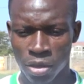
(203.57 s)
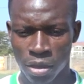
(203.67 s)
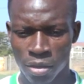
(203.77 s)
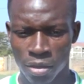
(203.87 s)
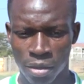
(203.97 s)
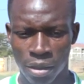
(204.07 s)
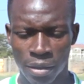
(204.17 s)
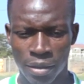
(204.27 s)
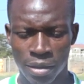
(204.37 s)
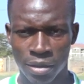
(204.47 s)
and
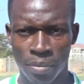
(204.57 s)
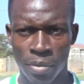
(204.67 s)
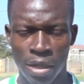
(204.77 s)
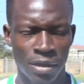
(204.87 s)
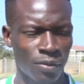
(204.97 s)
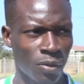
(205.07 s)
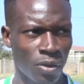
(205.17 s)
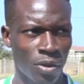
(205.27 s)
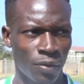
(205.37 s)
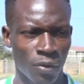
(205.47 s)
that's a plus
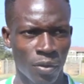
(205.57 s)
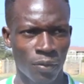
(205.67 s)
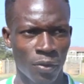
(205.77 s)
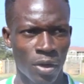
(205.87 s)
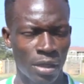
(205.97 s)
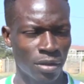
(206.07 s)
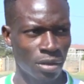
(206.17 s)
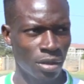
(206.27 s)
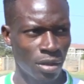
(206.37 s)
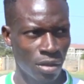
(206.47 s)
for us.